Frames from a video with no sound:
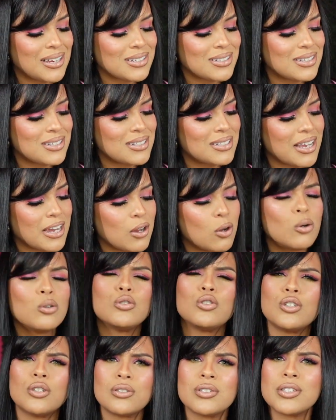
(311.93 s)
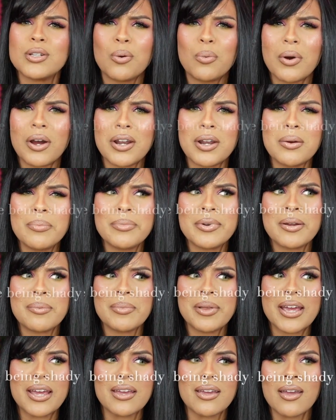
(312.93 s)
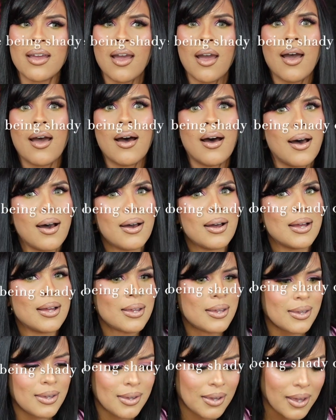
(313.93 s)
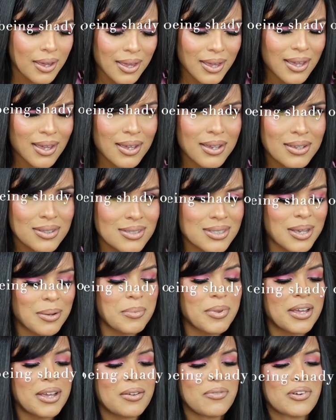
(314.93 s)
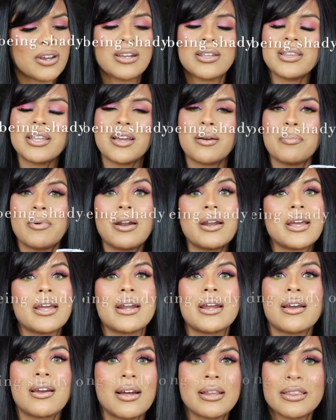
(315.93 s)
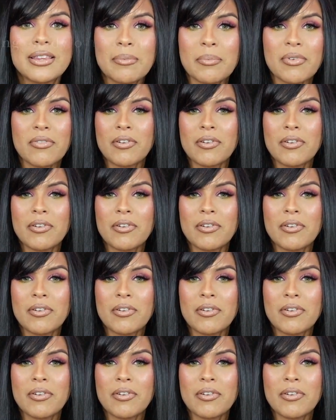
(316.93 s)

and she's like, "Oh, do you still want them?" And I'm like, "Uh, yes." I'm like, "If anything, I'm probably gonna cut them